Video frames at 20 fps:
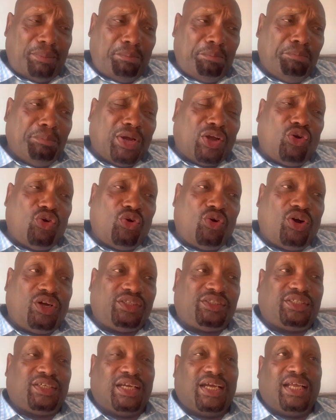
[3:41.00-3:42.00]

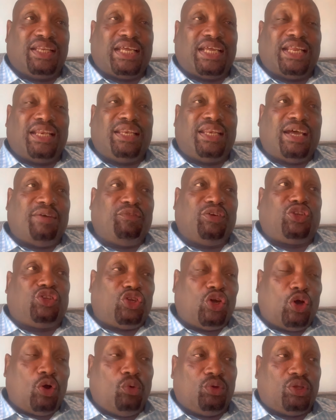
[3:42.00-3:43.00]
because they never
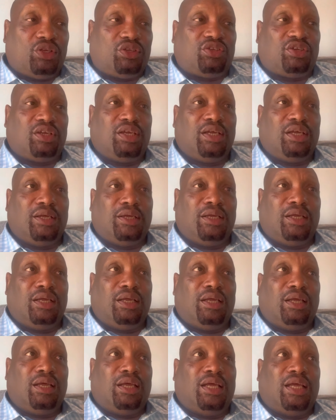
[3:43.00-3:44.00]
told us
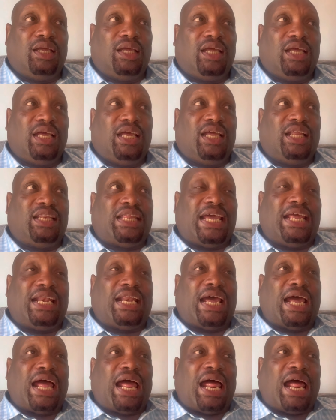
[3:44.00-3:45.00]
that
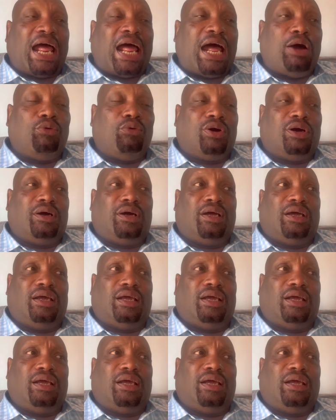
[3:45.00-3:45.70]
our